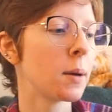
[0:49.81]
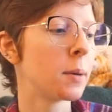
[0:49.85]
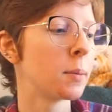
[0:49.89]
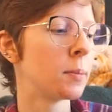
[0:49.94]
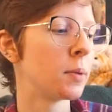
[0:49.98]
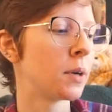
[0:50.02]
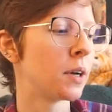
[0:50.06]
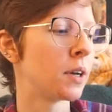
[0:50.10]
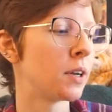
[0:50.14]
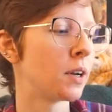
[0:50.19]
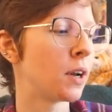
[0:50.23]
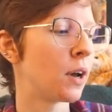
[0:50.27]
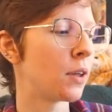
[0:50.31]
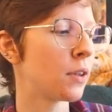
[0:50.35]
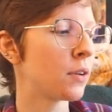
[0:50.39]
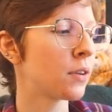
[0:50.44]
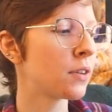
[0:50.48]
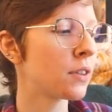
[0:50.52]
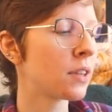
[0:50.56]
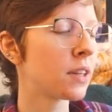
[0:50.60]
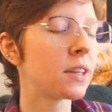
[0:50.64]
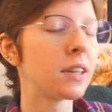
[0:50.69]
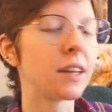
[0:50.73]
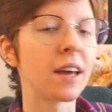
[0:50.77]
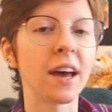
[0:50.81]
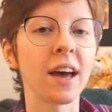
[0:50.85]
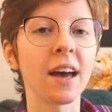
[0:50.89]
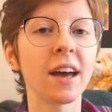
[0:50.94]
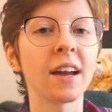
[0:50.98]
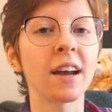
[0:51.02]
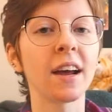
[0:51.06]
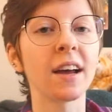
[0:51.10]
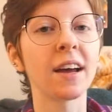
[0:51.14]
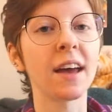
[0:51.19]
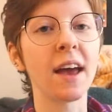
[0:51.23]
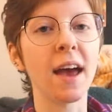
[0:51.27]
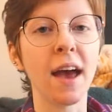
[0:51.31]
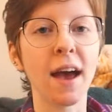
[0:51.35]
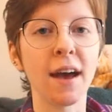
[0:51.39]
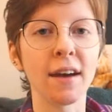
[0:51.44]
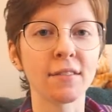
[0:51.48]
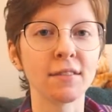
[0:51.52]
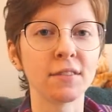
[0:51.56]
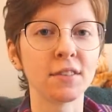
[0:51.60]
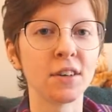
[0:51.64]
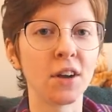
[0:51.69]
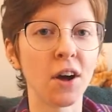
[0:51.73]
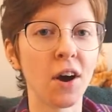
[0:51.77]
but other than that, I
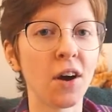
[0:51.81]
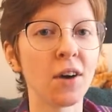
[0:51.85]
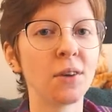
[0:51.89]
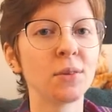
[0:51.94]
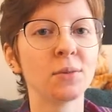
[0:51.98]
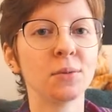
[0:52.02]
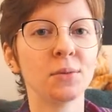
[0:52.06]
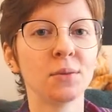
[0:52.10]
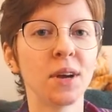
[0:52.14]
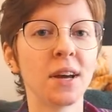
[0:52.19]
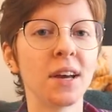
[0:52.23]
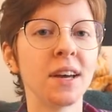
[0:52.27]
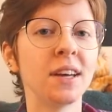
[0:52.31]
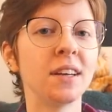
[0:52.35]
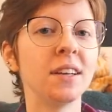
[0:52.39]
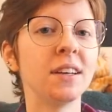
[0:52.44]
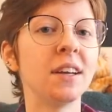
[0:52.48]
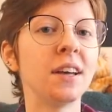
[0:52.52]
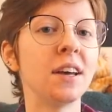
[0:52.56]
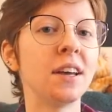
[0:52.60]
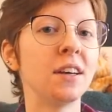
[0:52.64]
have not read